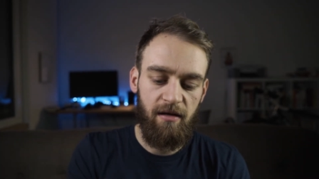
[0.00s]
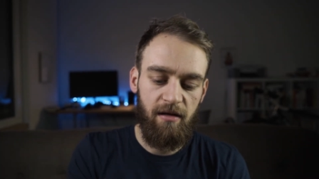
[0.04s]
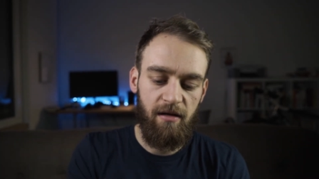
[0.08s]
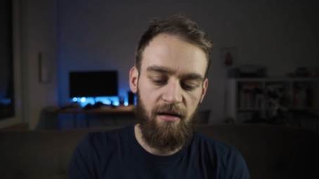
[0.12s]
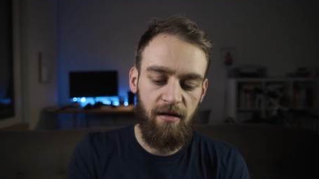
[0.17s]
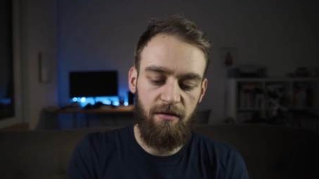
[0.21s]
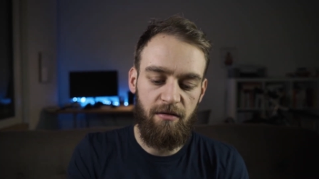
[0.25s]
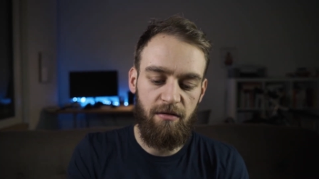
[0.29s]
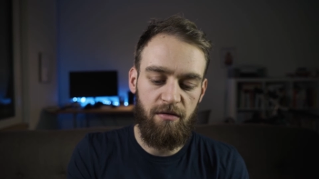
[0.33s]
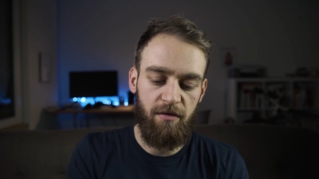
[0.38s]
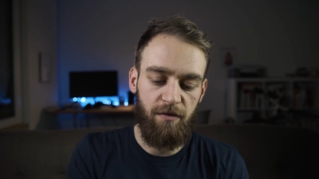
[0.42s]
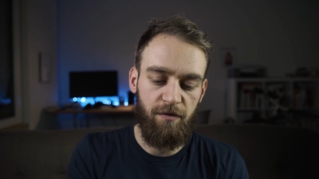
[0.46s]

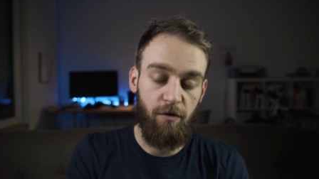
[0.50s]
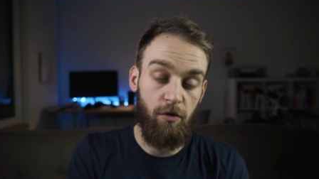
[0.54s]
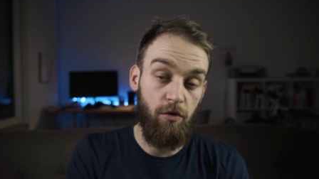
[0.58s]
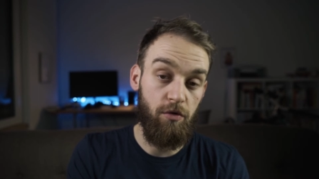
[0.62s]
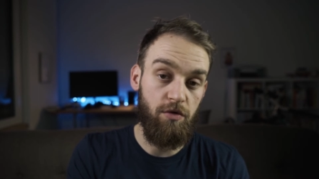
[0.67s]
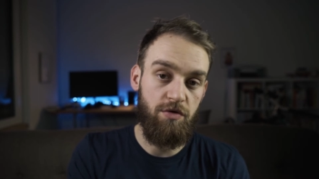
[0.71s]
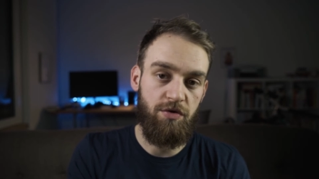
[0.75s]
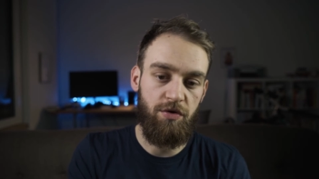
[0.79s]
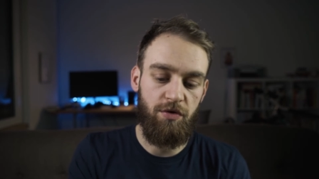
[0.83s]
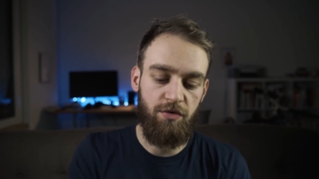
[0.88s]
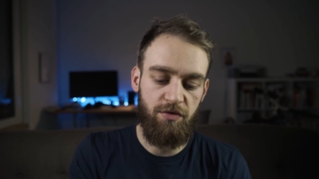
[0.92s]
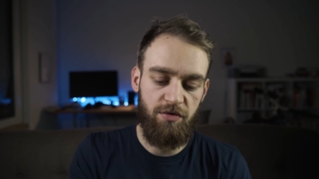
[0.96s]
And of
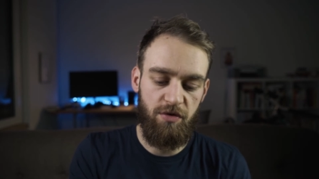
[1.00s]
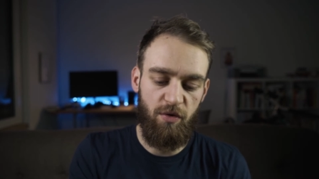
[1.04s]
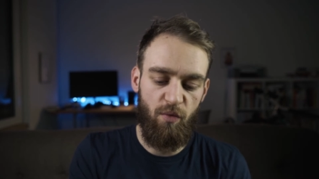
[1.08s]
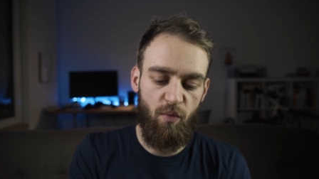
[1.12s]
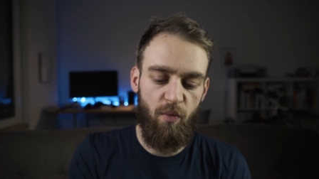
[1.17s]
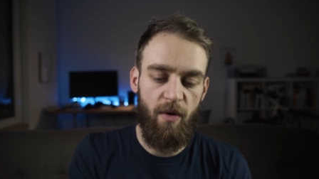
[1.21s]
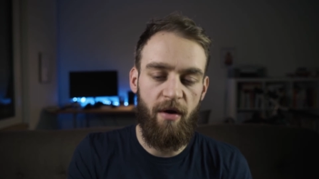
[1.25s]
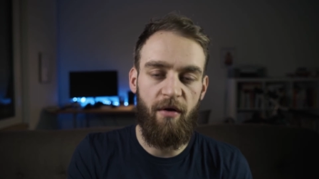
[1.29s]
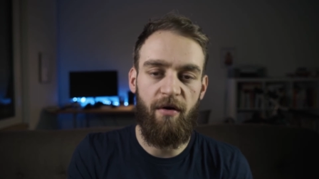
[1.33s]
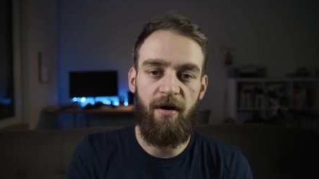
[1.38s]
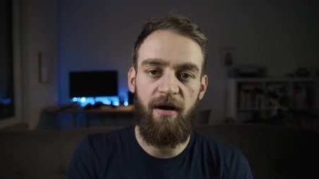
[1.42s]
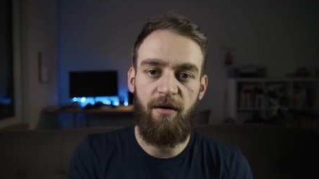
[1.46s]
course also
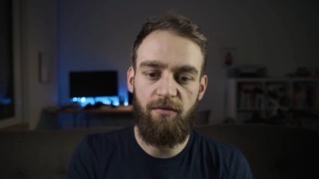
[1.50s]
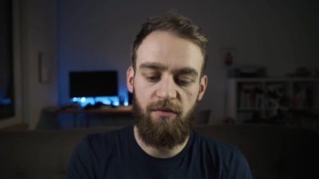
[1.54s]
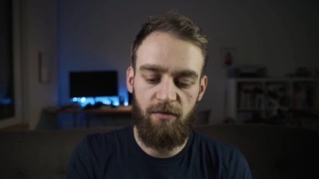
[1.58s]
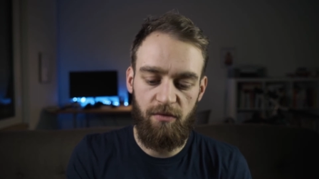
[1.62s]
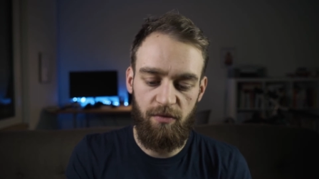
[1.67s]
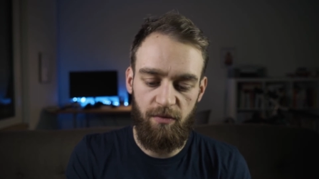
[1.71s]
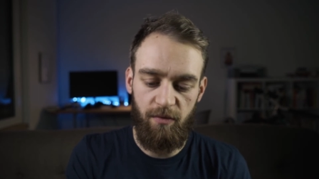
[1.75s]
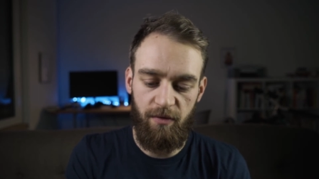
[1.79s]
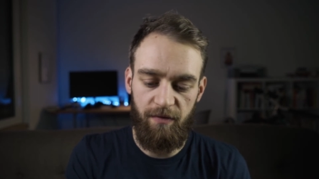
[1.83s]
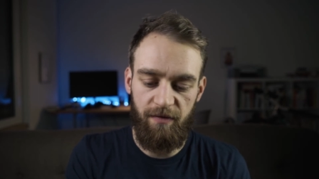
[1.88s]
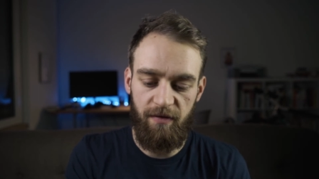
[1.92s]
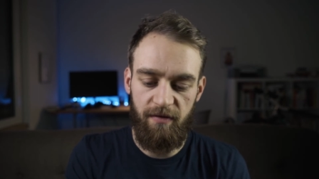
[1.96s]
wear
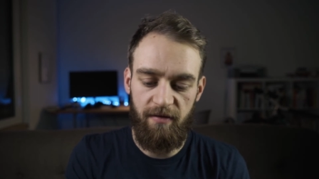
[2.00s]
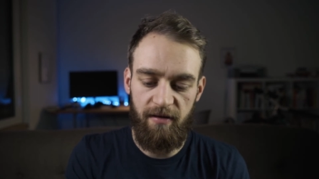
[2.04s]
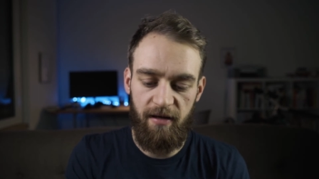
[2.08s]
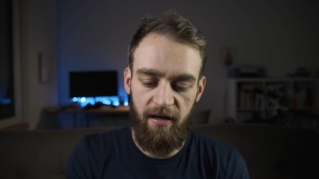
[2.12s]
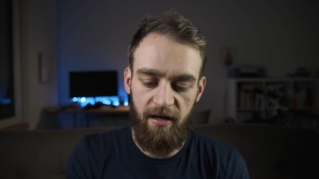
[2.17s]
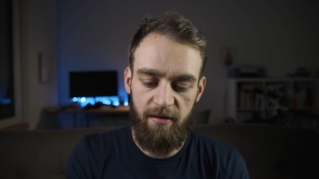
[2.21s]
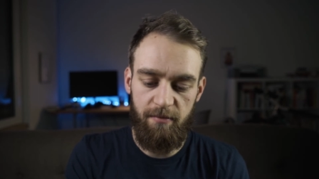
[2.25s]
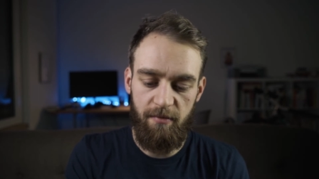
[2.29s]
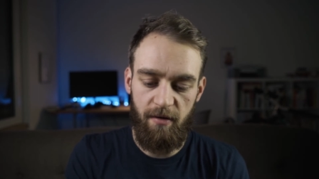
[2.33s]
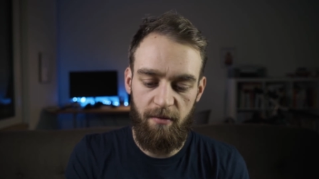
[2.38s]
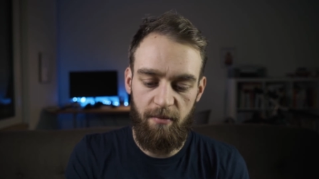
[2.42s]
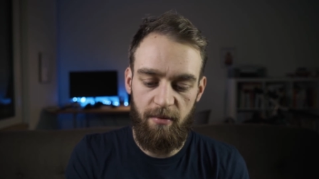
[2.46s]
out with the
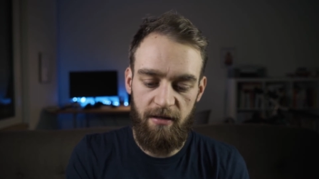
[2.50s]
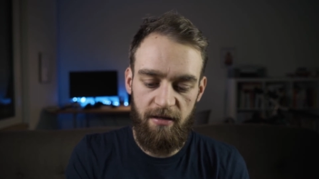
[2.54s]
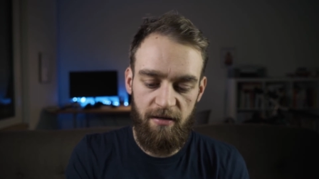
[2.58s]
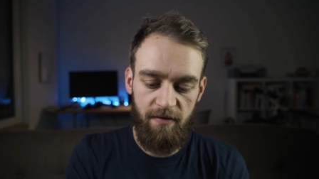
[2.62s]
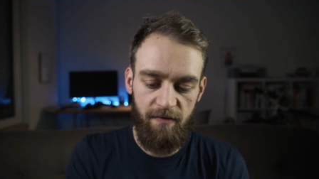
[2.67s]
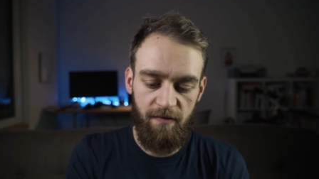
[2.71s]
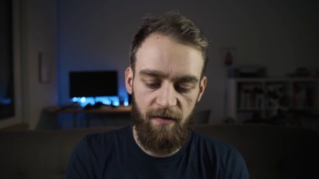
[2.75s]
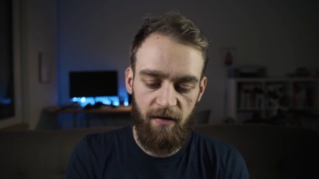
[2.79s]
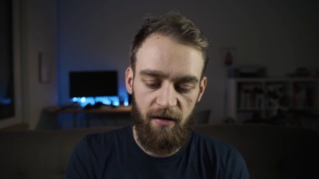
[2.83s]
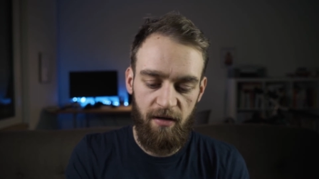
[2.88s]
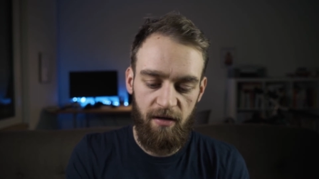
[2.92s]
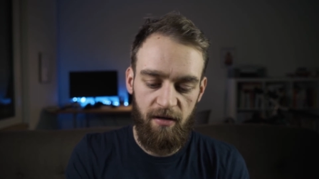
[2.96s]
time, I
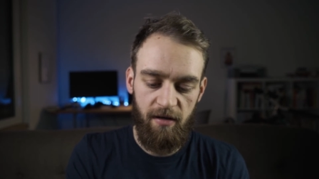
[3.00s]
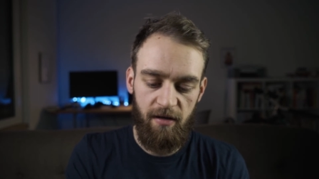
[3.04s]
believe.